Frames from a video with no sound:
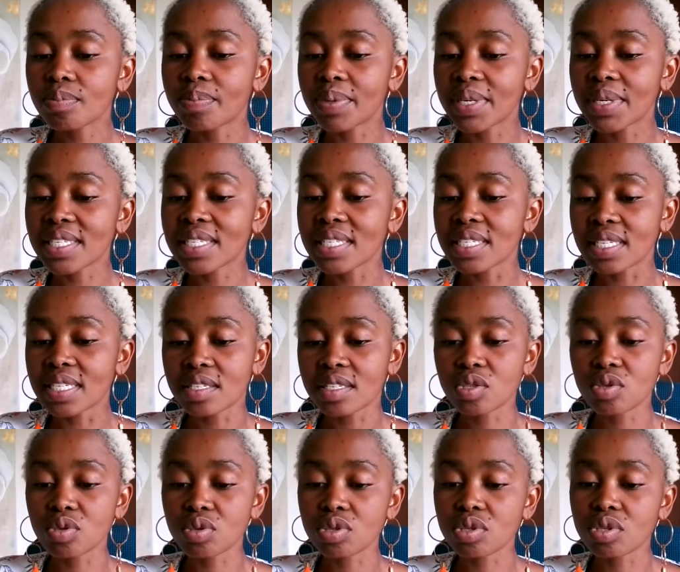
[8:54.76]

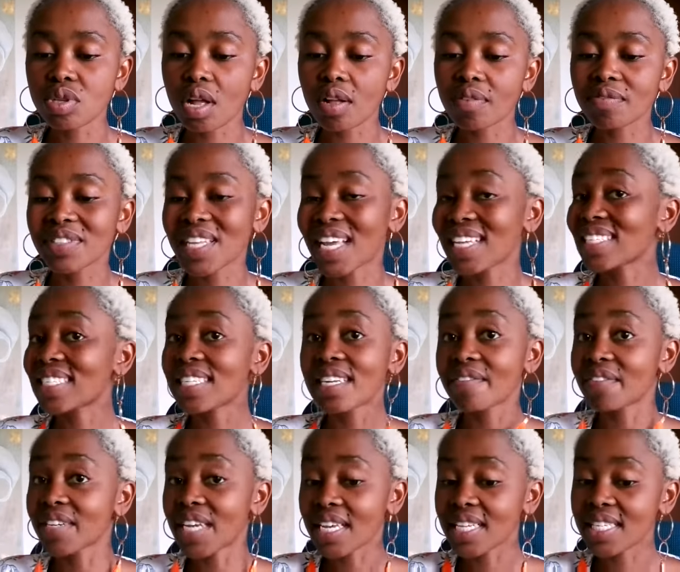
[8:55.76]
business to solve doesn't
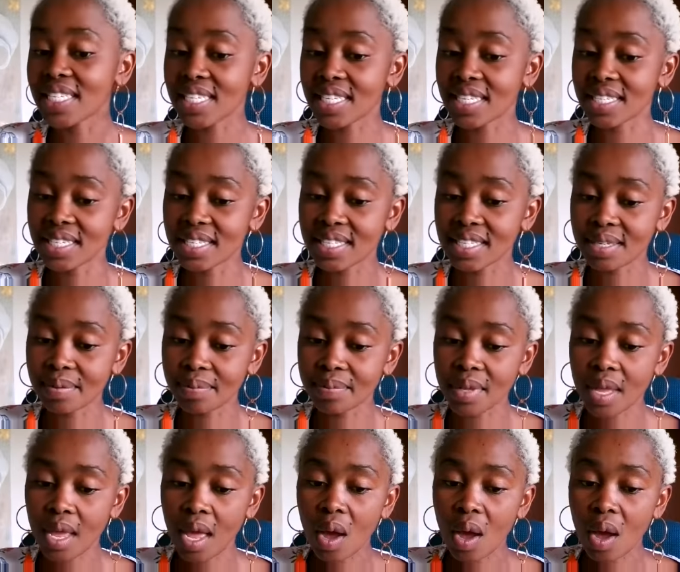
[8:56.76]
even exist?